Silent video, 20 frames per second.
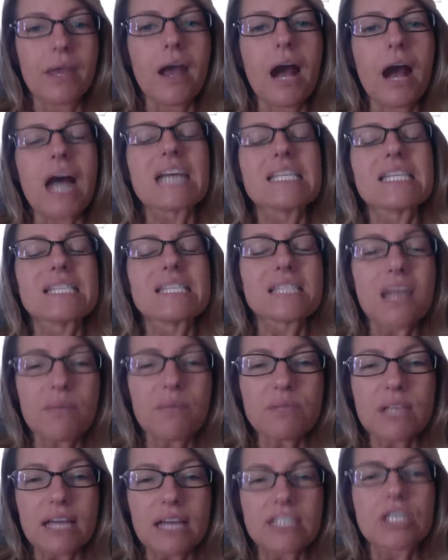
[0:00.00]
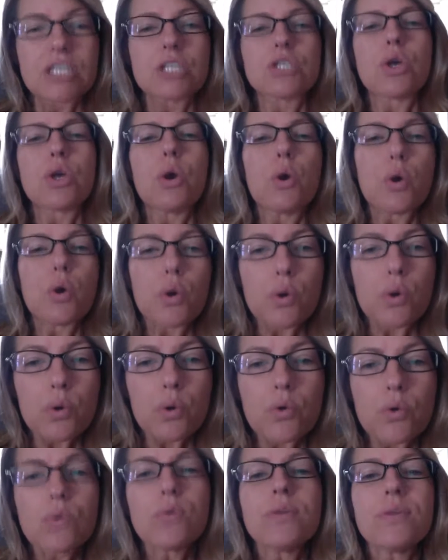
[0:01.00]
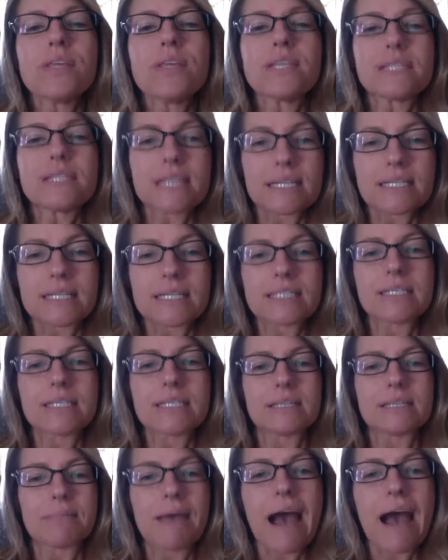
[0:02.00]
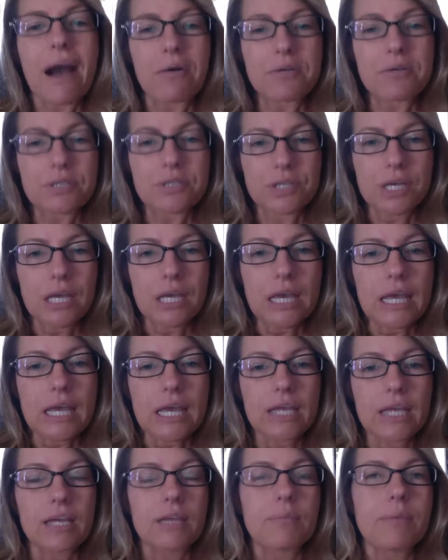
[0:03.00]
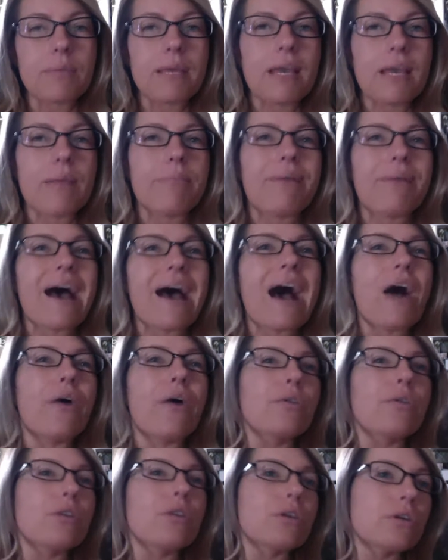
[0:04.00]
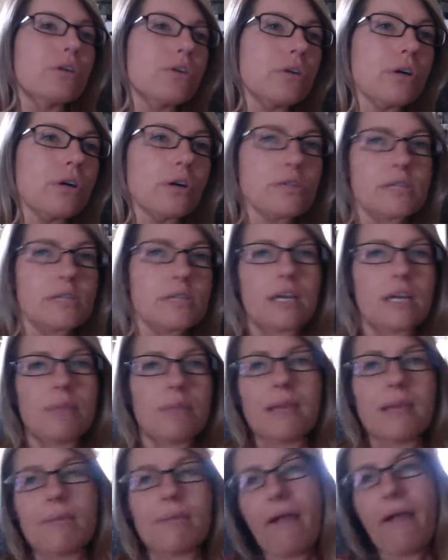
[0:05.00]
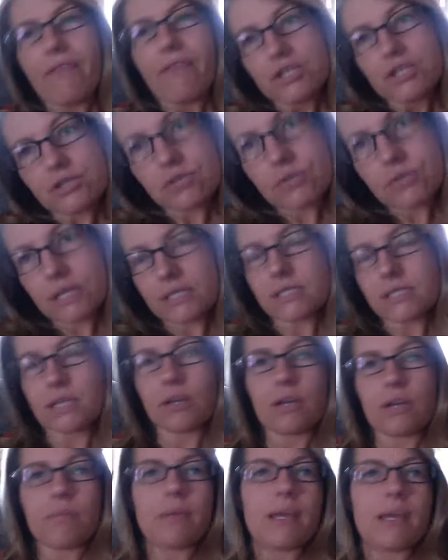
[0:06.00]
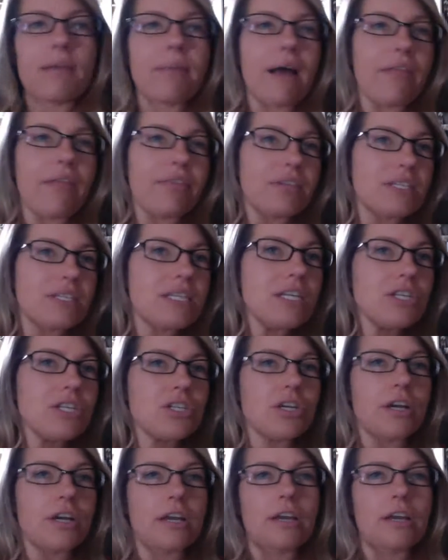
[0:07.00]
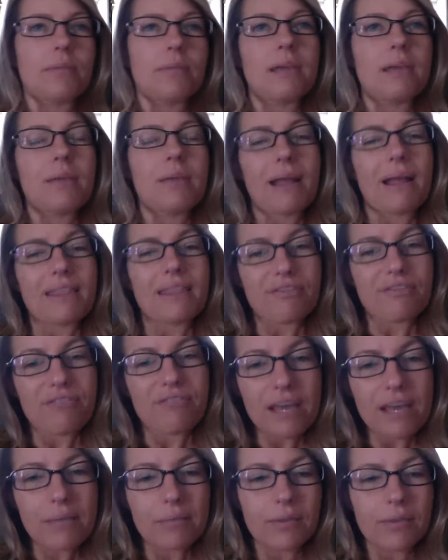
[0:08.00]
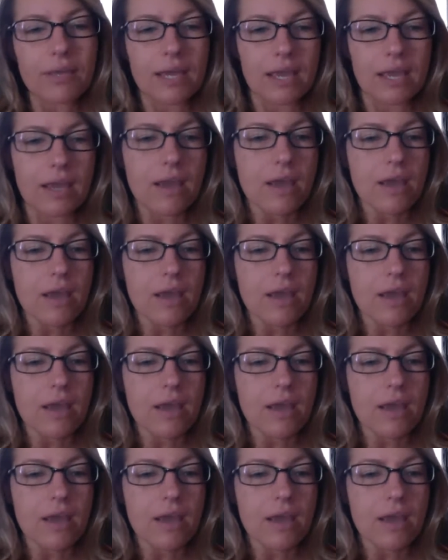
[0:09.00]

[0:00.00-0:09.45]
A subject is who the sentence is about. It could be about the girls, it could be about the students, it could be about the teacher, it could be about the family.